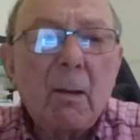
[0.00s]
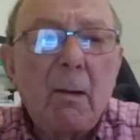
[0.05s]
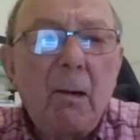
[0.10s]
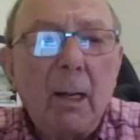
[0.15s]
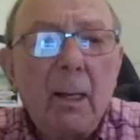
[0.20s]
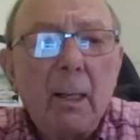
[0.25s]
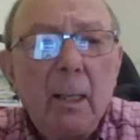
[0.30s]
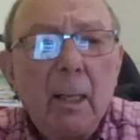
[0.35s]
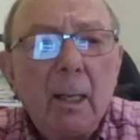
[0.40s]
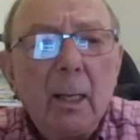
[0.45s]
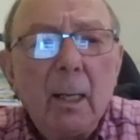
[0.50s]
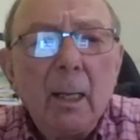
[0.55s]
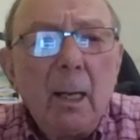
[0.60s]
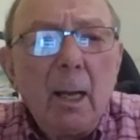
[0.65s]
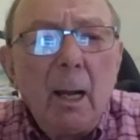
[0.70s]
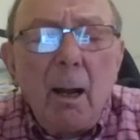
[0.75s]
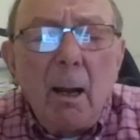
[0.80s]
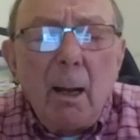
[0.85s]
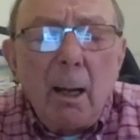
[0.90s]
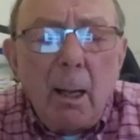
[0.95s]
right?
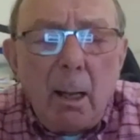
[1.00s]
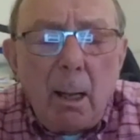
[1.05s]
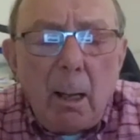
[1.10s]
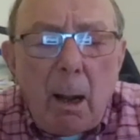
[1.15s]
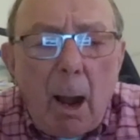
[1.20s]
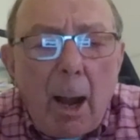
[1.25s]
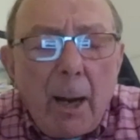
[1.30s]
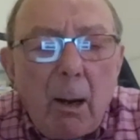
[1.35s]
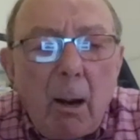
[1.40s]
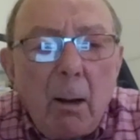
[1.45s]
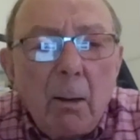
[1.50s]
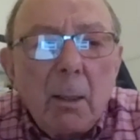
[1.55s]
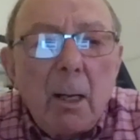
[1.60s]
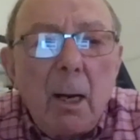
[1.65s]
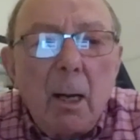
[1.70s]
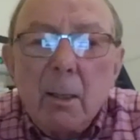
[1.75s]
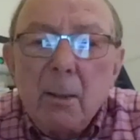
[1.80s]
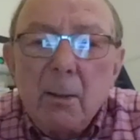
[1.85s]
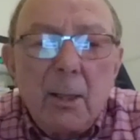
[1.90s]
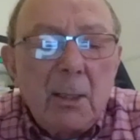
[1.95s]
I don't
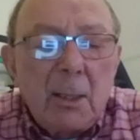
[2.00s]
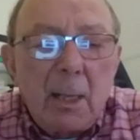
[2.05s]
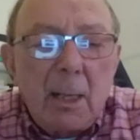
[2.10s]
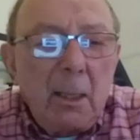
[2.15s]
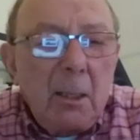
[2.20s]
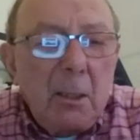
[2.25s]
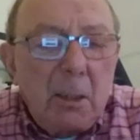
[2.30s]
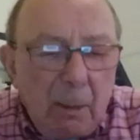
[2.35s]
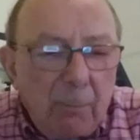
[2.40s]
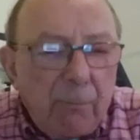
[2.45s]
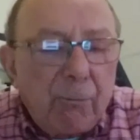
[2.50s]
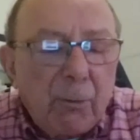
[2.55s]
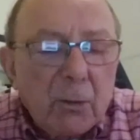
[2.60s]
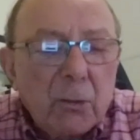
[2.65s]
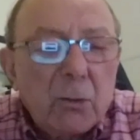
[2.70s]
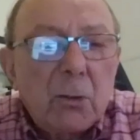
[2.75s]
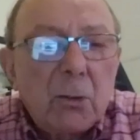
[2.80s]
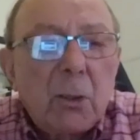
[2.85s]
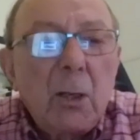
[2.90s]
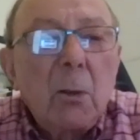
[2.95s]
know that there's any
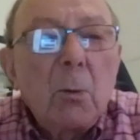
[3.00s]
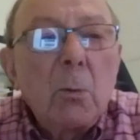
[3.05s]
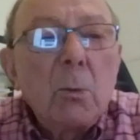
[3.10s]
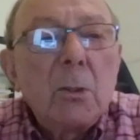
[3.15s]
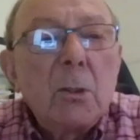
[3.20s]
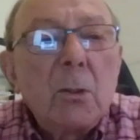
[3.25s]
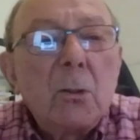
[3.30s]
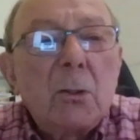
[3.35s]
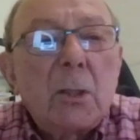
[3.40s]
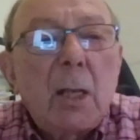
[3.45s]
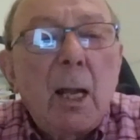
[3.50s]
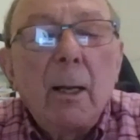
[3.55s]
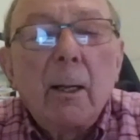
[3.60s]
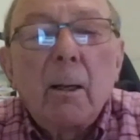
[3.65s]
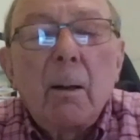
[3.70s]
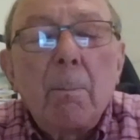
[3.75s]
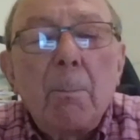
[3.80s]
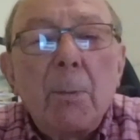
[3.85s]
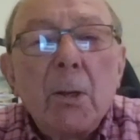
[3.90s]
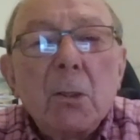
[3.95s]
different skills in
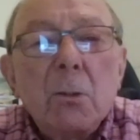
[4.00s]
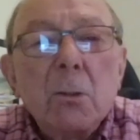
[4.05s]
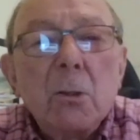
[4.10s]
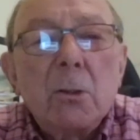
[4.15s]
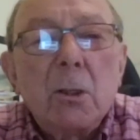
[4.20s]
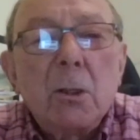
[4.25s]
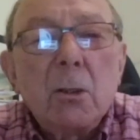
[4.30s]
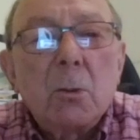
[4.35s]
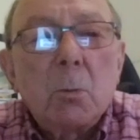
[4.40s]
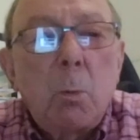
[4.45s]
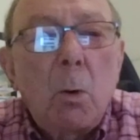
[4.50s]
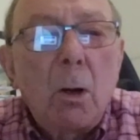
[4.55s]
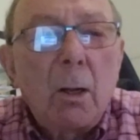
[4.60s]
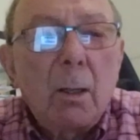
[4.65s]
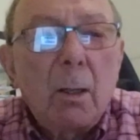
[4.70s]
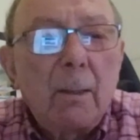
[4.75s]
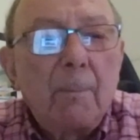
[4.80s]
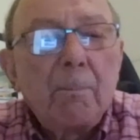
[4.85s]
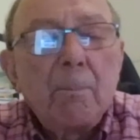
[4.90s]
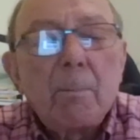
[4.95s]
selling a business that's
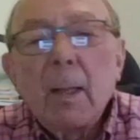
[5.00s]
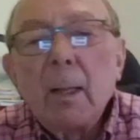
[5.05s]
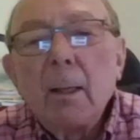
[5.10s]
worth